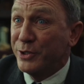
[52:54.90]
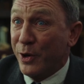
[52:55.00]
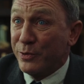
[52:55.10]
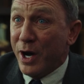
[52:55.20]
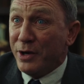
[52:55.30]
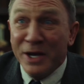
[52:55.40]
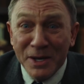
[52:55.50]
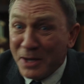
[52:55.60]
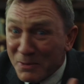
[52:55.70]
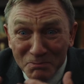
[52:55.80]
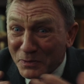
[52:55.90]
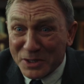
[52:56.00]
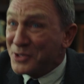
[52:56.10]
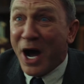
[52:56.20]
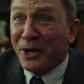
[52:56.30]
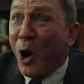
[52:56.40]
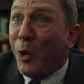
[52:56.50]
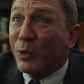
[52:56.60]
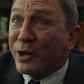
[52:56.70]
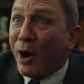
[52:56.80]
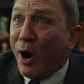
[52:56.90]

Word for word: donut is not a hole at